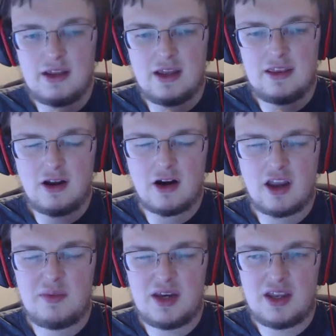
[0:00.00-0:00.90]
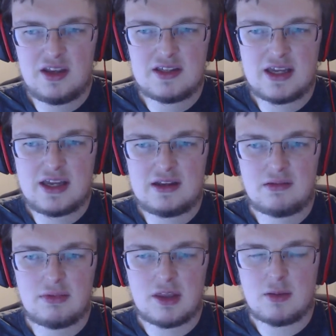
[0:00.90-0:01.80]
and the argument is that
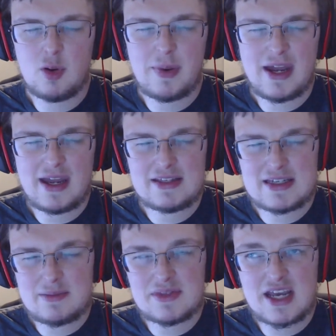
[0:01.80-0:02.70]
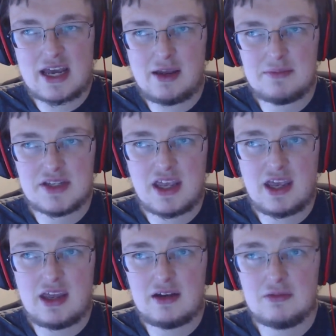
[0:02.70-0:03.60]
thermal pads sometimes
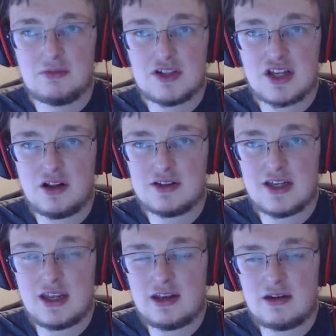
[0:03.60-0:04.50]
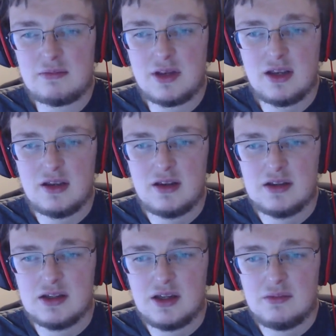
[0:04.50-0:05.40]
can result in
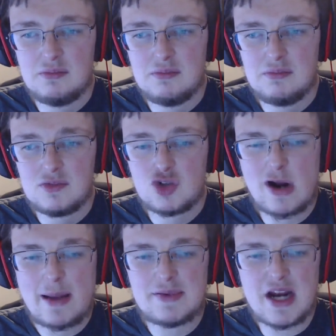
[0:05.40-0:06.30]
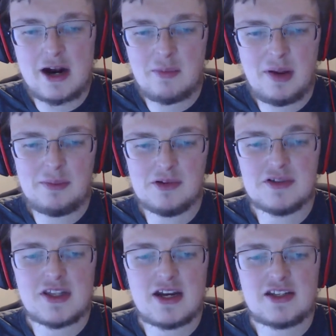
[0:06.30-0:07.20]
uh, trapped air
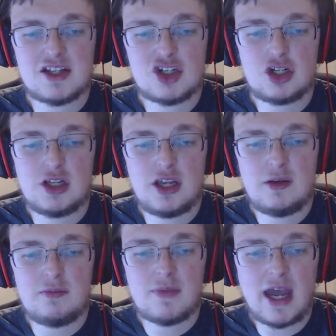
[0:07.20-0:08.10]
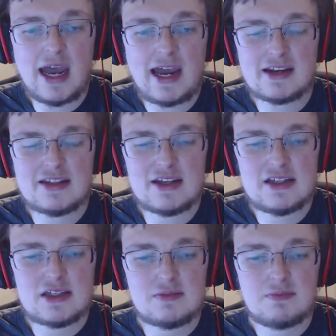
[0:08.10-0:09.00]
bubbles that essentially act
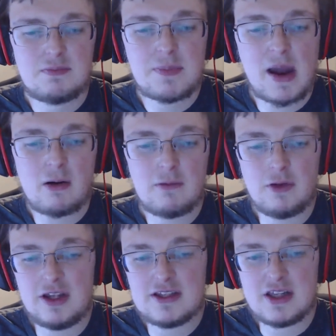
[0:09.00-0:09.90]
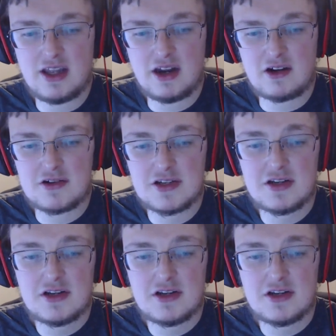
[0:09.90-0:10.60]
as powerful insulators.